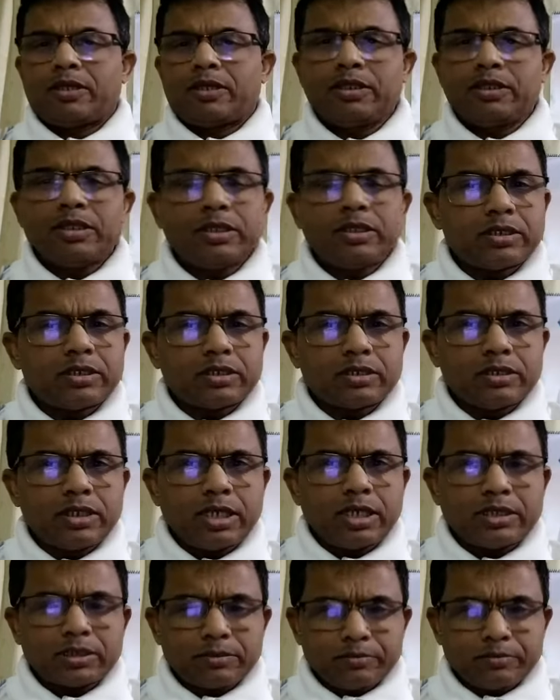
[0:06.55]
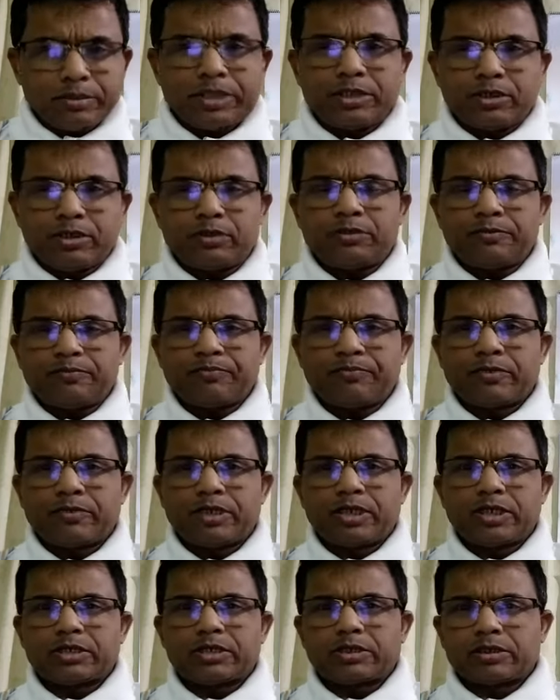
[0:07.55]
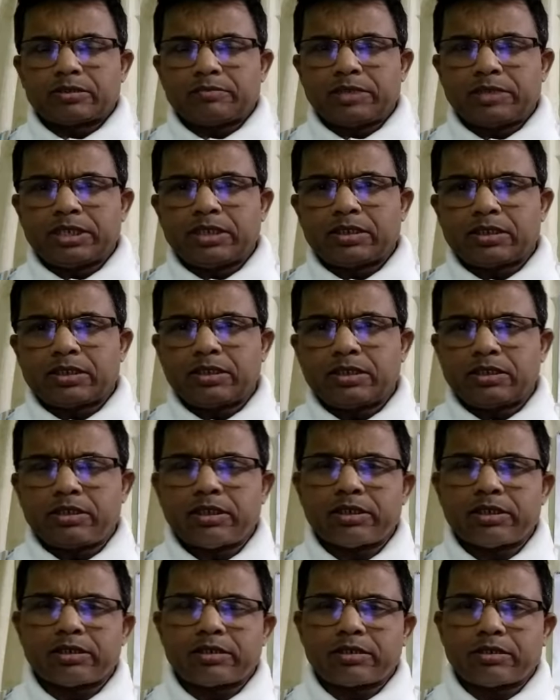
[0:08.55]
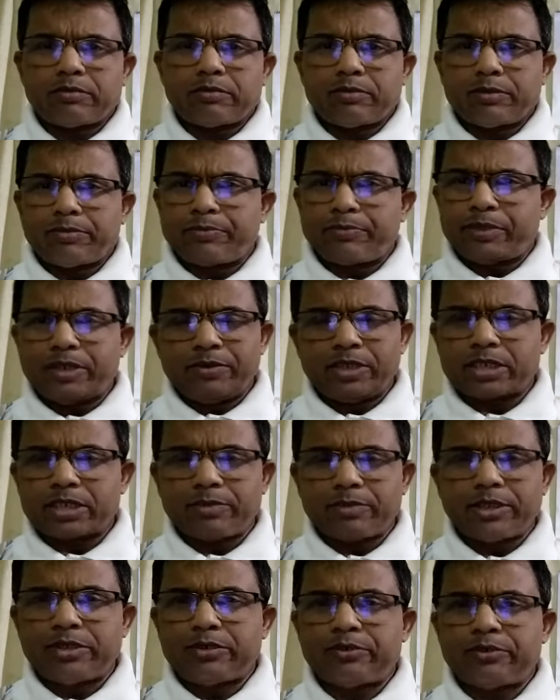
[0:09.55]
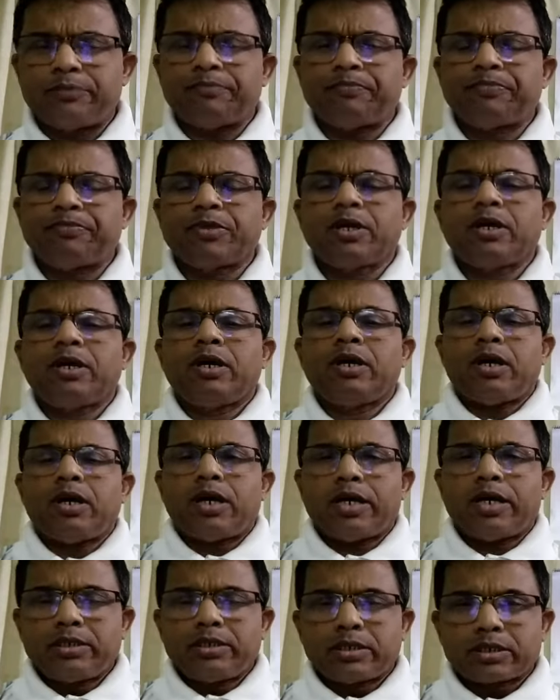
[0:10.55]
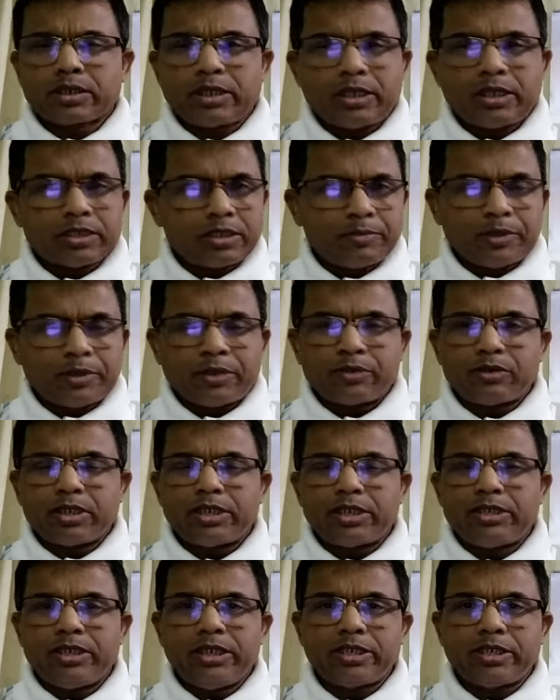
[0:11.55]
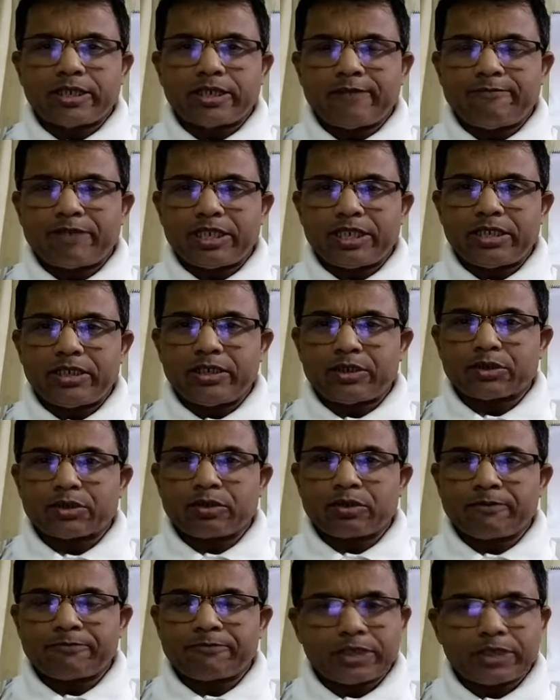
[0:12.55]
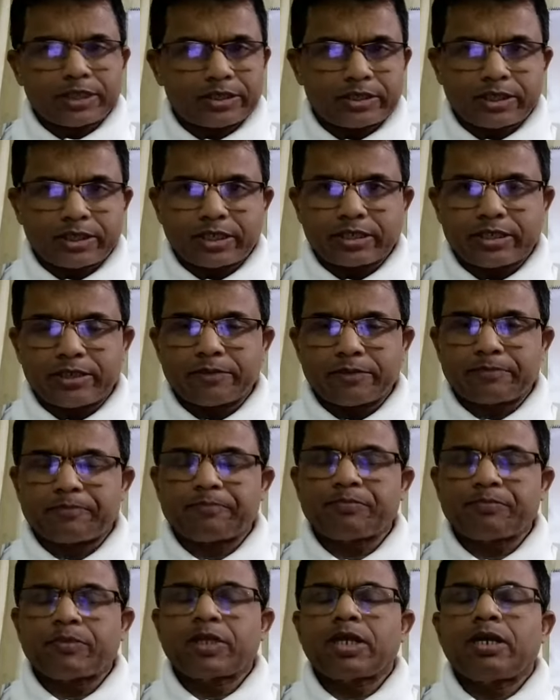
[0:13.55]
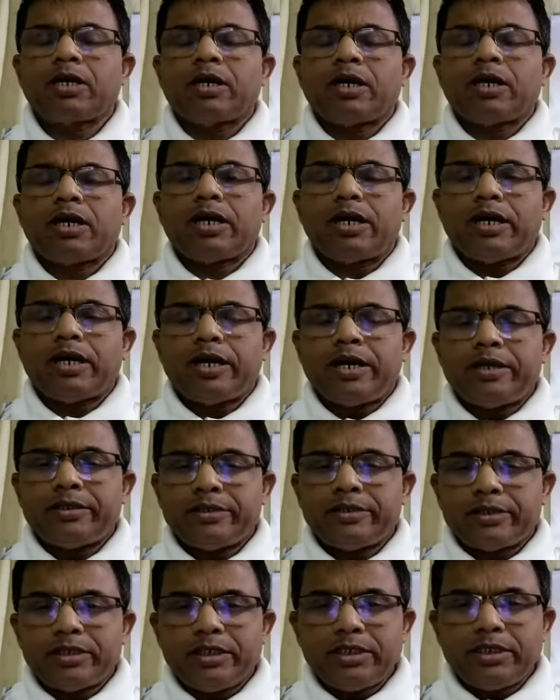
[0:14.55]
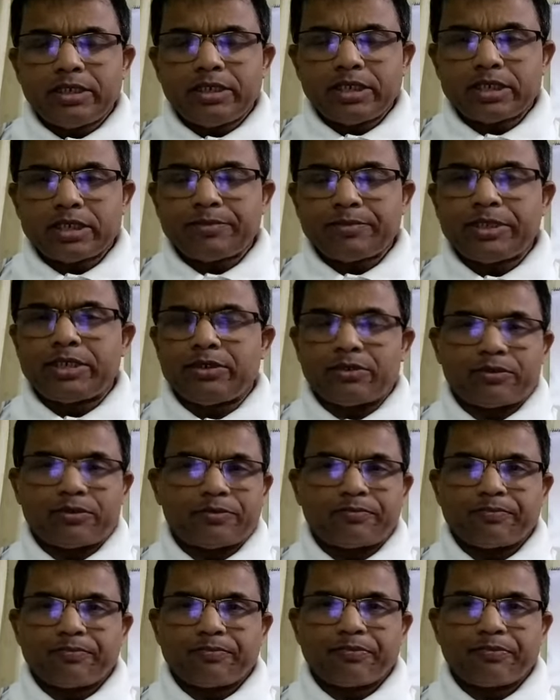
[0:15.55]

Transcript: in the last video, just immediately last previous video, I discussed about the disadvantages of test checking. And in this video,